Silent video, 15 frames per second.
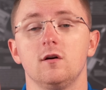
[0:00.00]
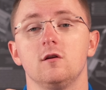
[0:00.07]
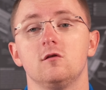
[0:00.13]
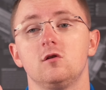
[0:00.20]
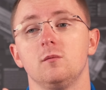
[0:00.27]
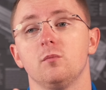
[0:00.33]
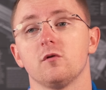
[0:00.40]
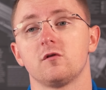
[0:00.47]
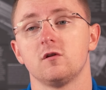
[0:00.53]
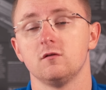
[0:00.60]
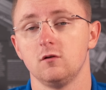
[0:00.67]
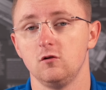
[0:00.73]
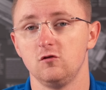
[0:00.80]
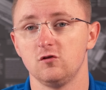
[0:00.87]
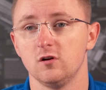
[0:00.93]
and simple
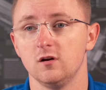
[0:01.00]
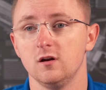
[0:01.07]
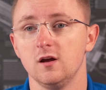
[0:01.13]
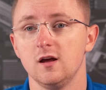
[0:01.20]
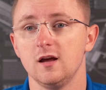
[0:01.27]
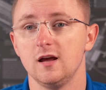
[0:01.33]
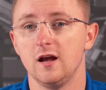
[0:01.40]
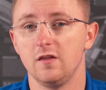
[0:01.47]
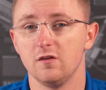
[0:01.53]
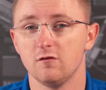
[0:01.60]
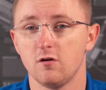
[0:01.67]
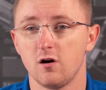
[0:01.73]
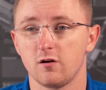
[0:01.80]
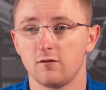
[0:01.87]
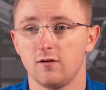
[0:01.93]
solution in the
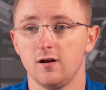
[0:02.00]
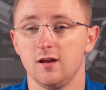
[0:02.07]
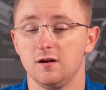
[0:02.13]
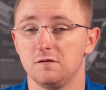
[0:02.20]
long run.